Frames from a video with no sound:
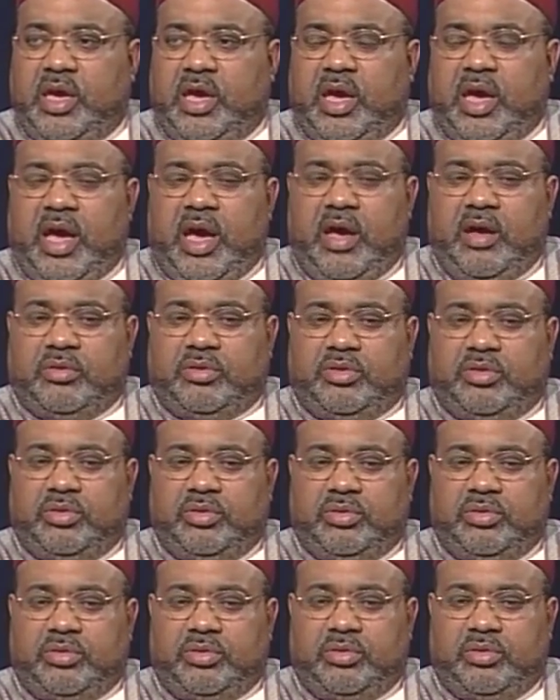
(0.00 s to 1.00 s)
how
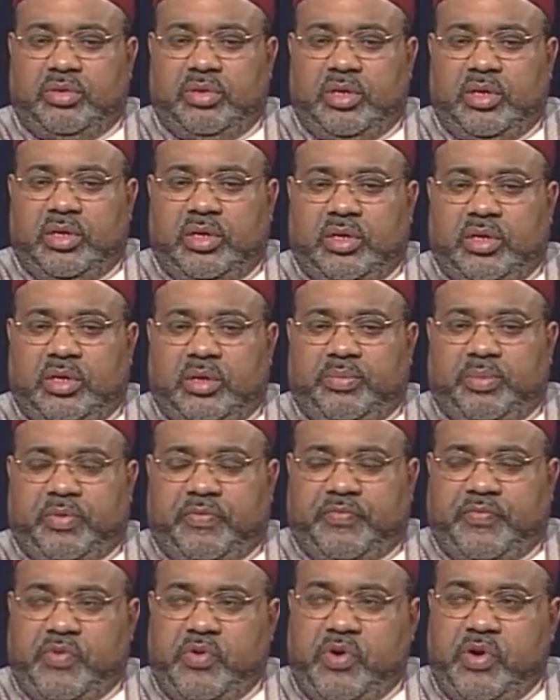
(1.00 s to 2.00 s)
to
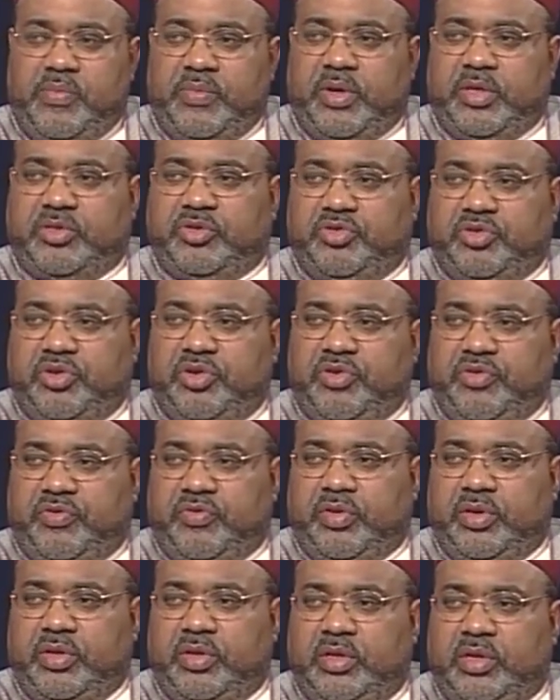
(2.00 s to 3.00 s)
perform as
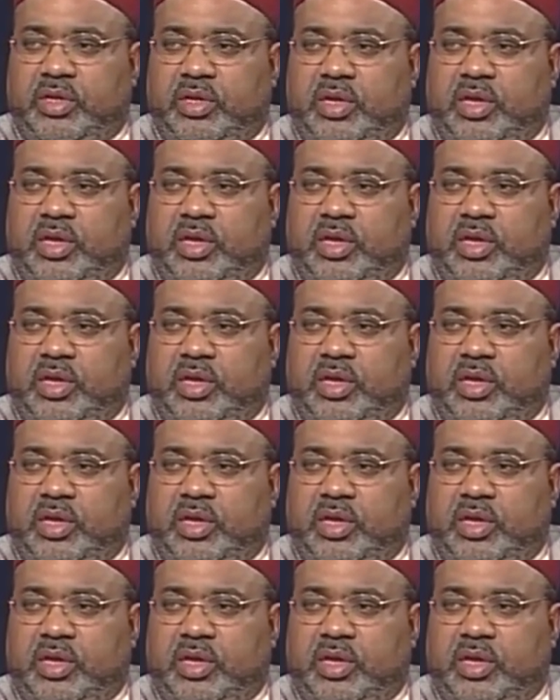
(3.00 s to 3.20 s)
children,